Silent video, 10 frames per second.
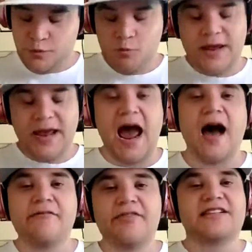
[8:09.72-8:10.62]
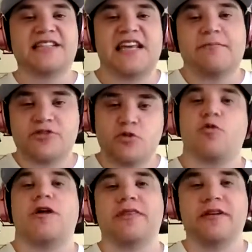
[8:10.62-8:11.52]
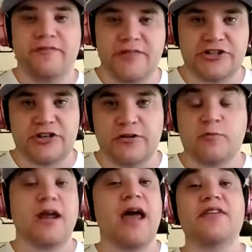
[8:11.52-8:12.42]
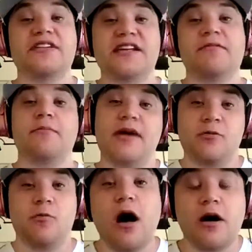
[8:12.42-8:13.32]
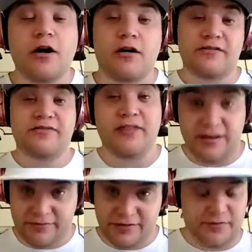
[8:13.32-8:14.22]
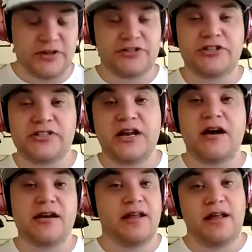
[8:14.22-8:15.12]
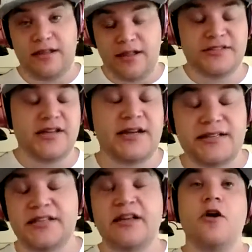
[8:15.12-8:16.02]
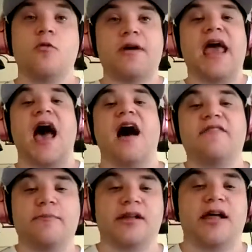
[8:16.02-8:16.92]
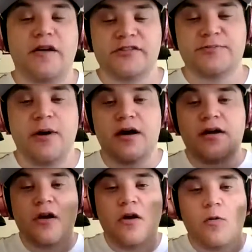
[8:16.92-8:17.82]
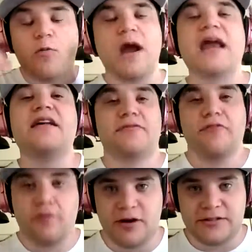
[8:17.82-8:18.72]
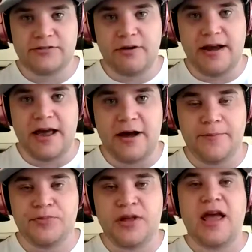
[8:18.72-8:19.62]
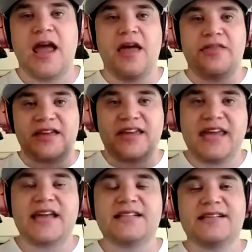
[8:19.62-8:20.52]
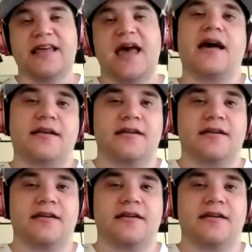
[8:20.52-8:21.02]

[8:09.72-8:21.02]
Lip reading: We have the team to win the division. We have the team to make the wild card if the division's not in the sights. We have a playoff spot waiting for us right now. And the key to that